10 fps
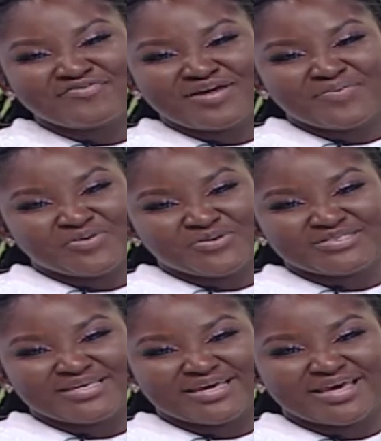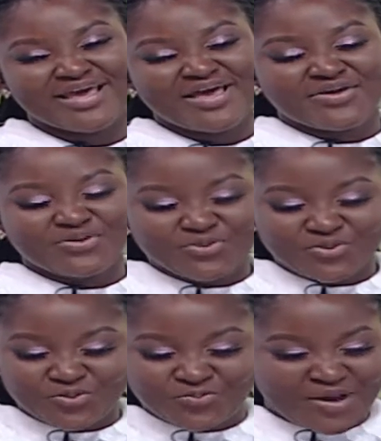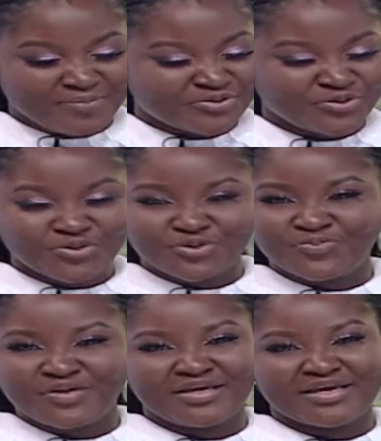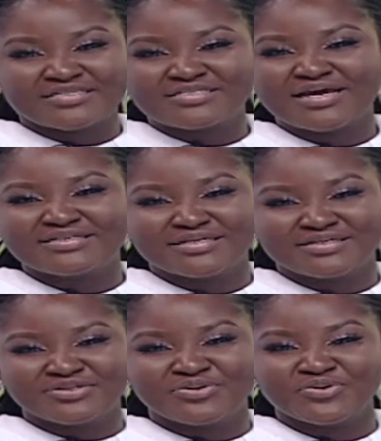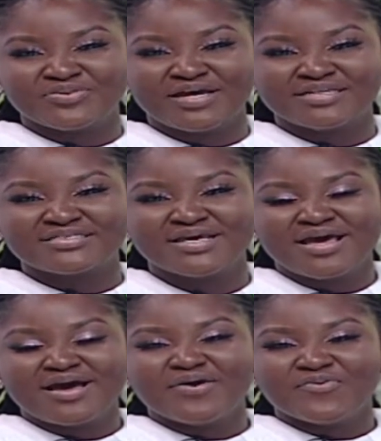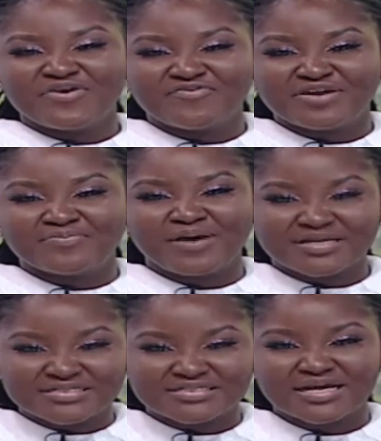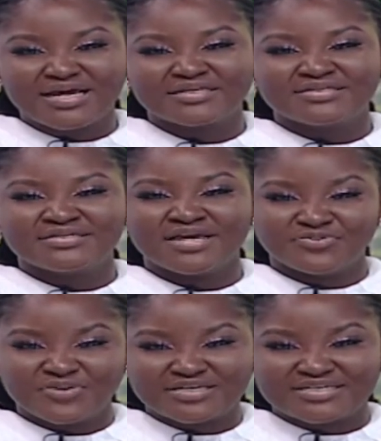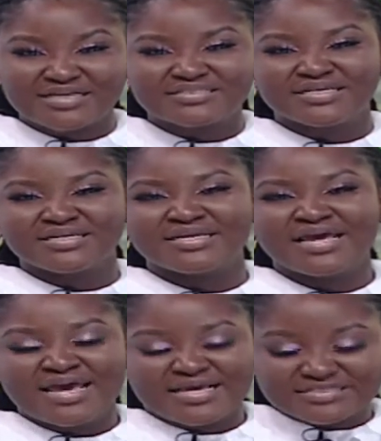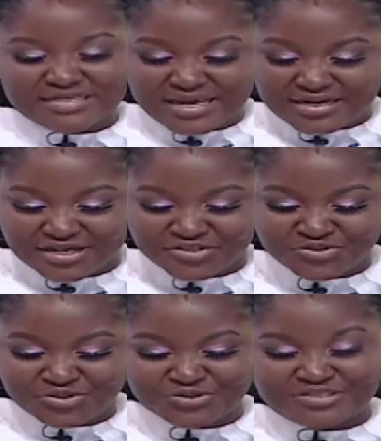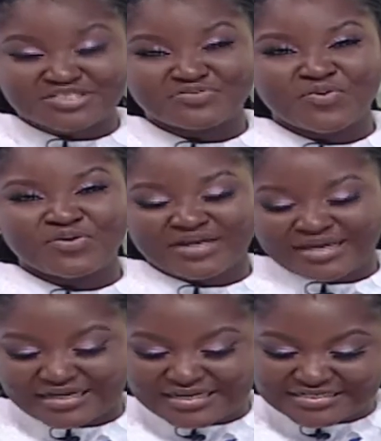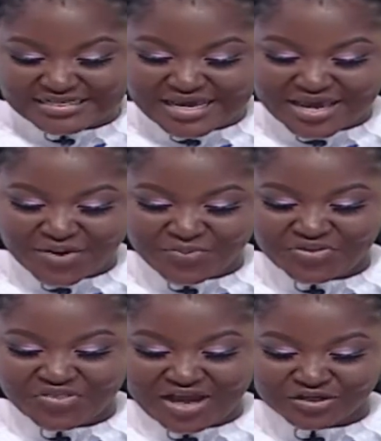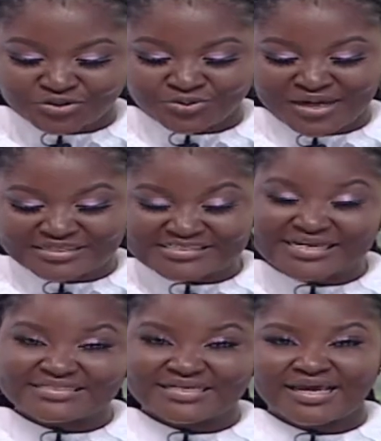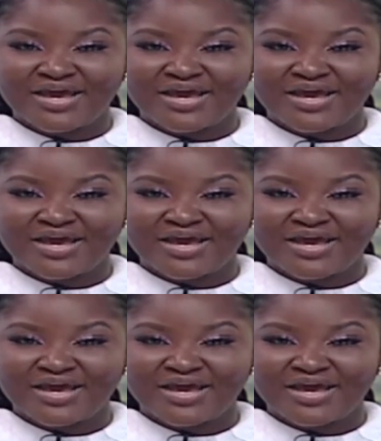that music, you, I'm sure you'd be excited to know that uh, Reverend Pastor Edwin Dadson is here in our studios this morning and he's here with Andrew Ajiete,